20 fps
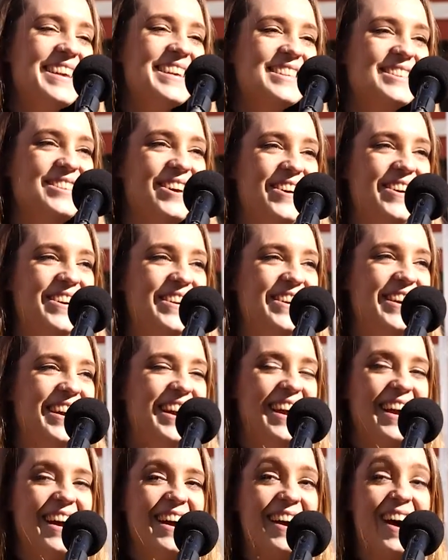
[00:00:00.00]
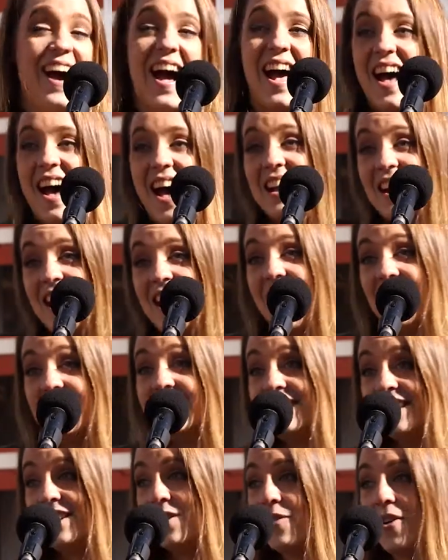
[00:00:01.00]
So I
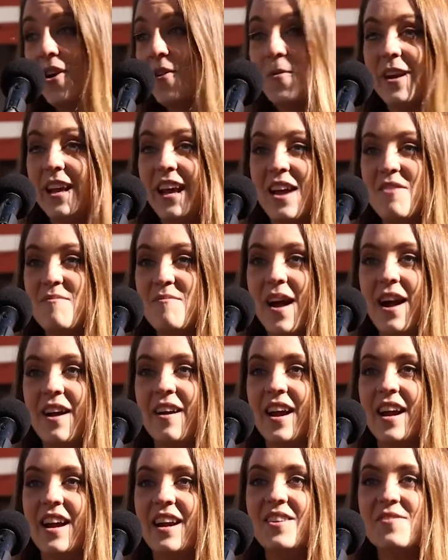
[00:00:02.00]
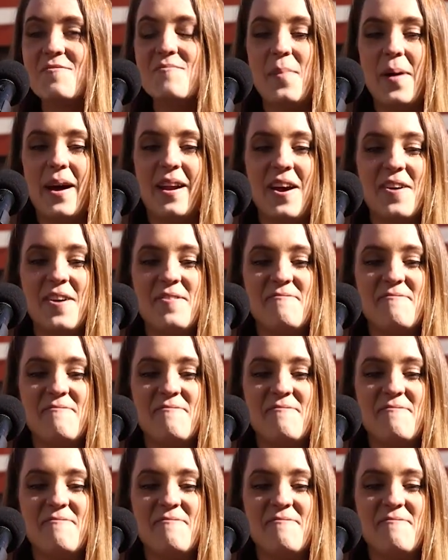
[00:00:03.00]
still don't want to get married, but